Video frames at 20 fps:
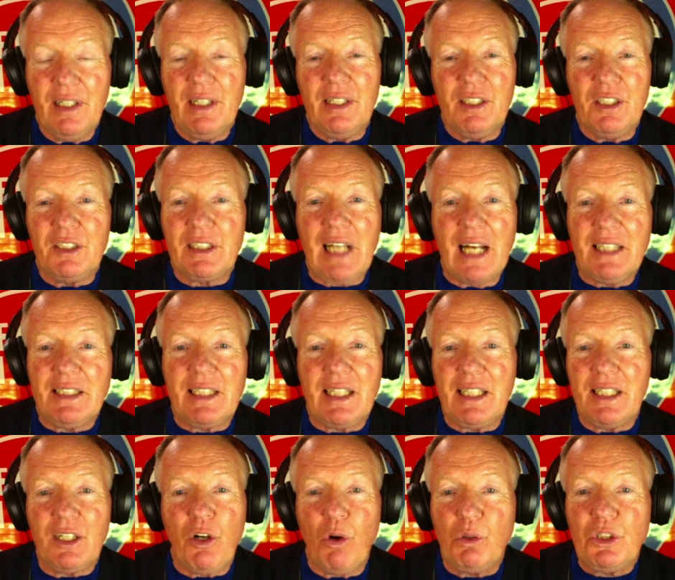There's guys that
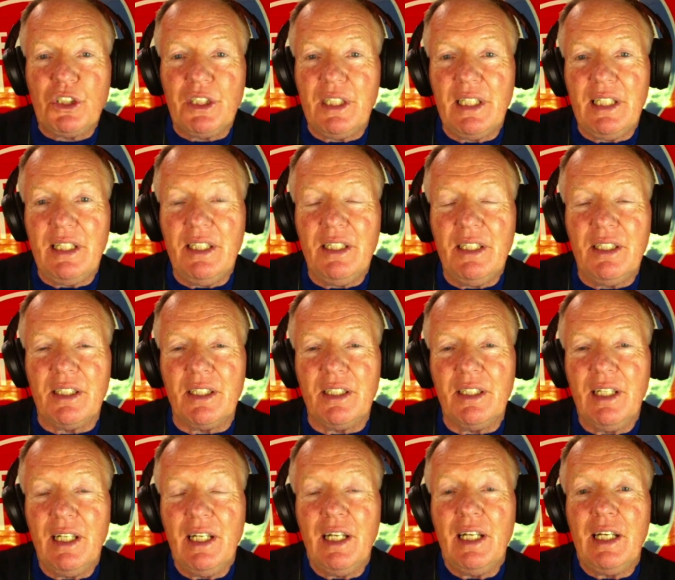get coach of the year,
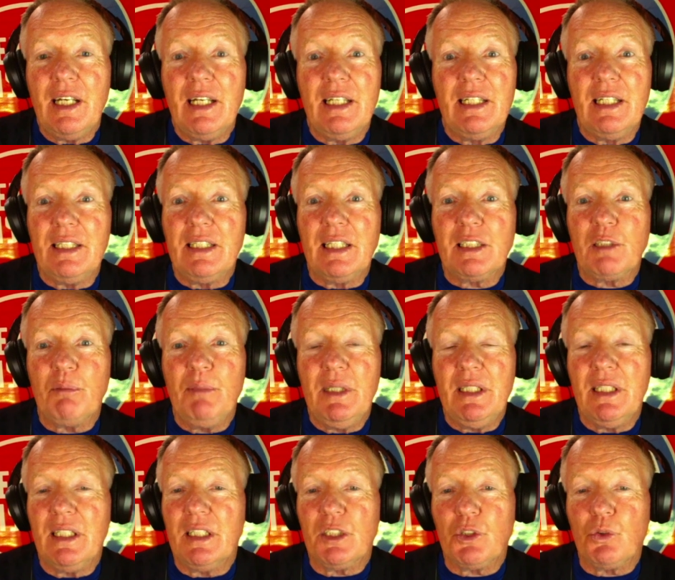and that doesn't mean
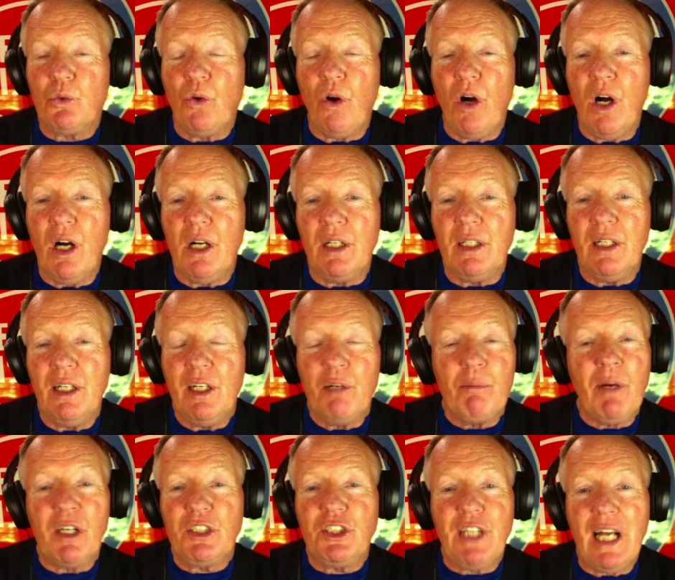that it's wrong.
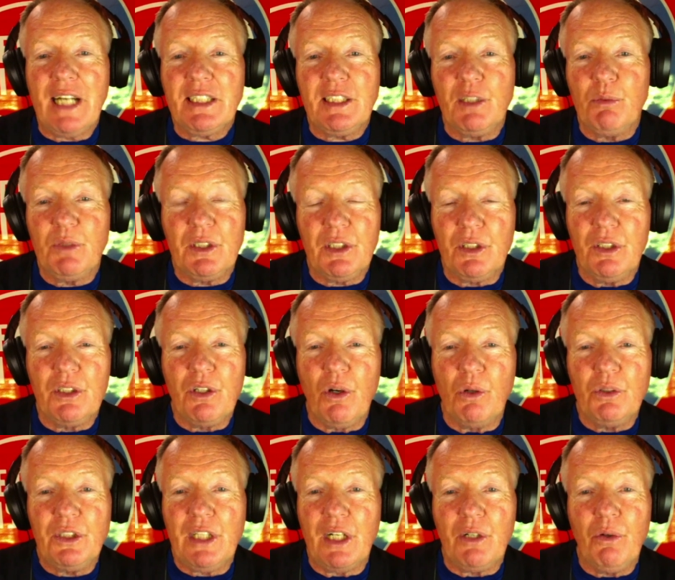Mark Jackson was a good
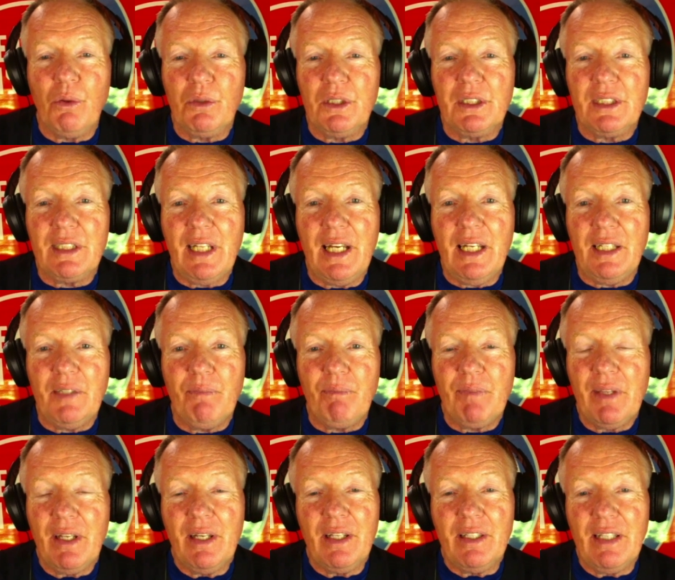coach at Golden State.
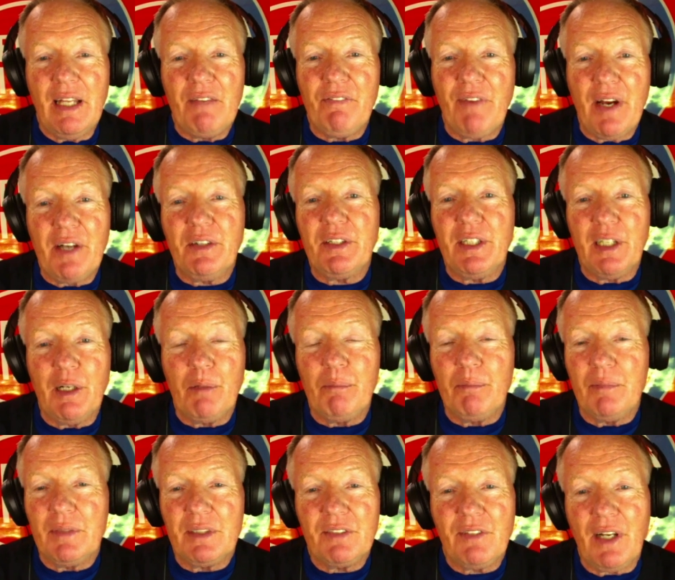They fired
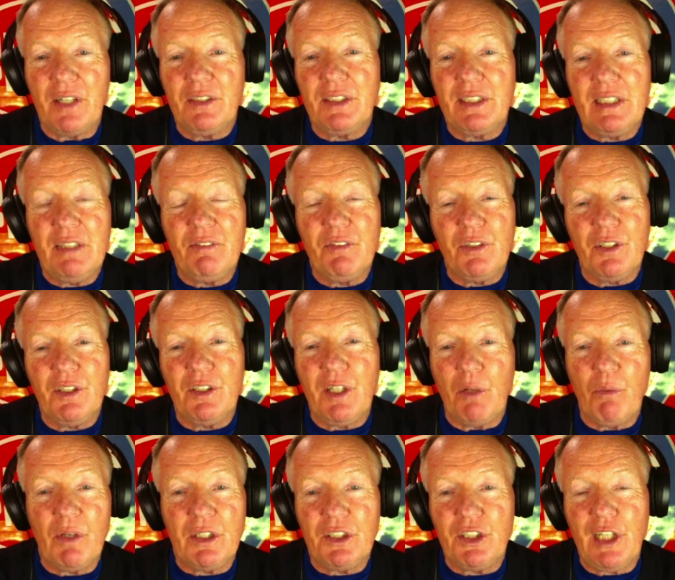Steve Kerr. They
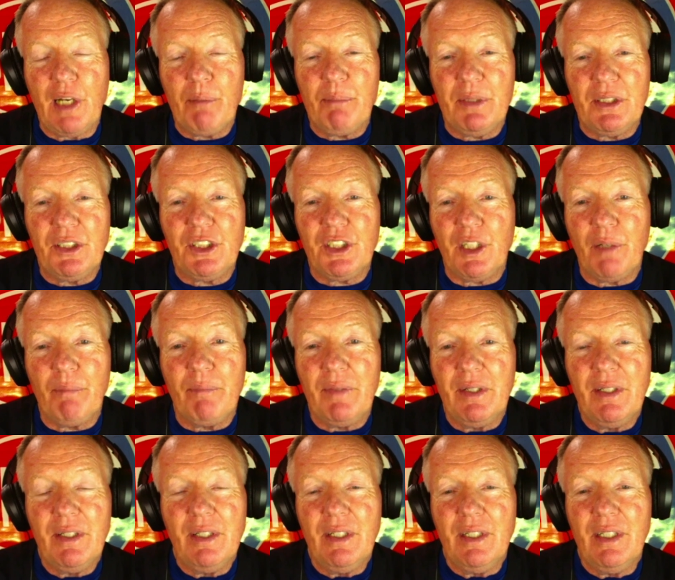won a championship.
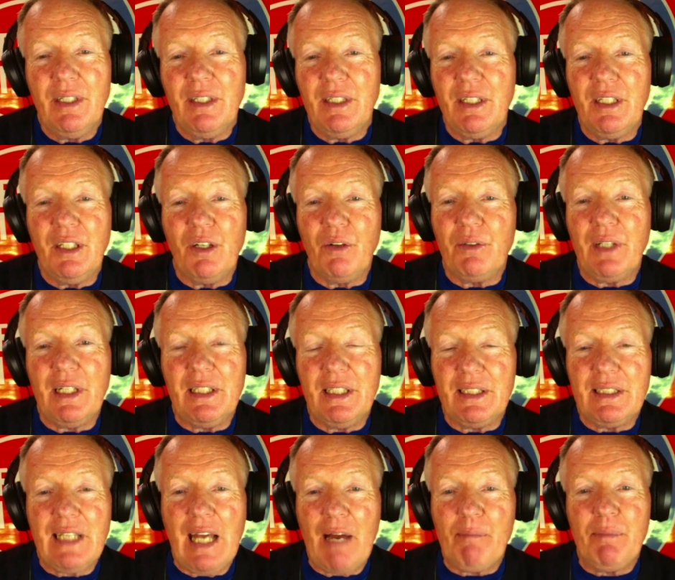
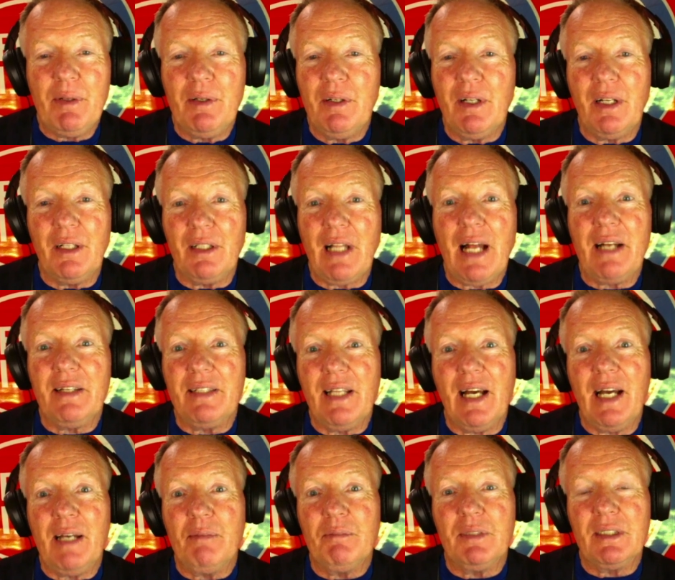It's happened a lot of
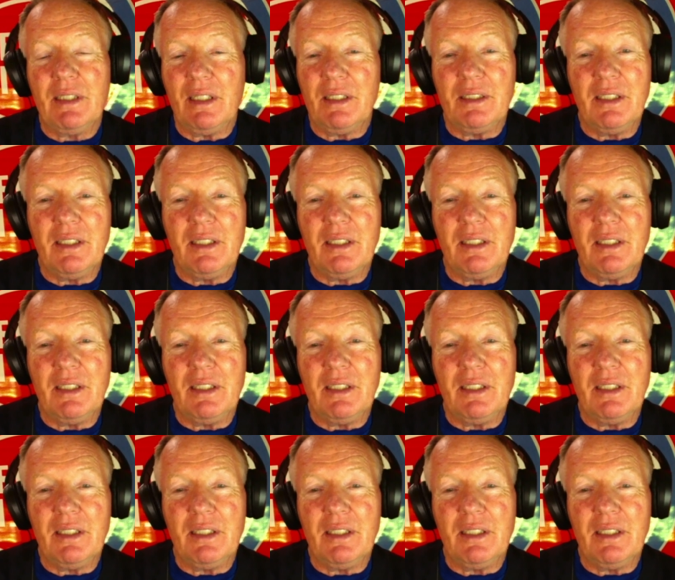times.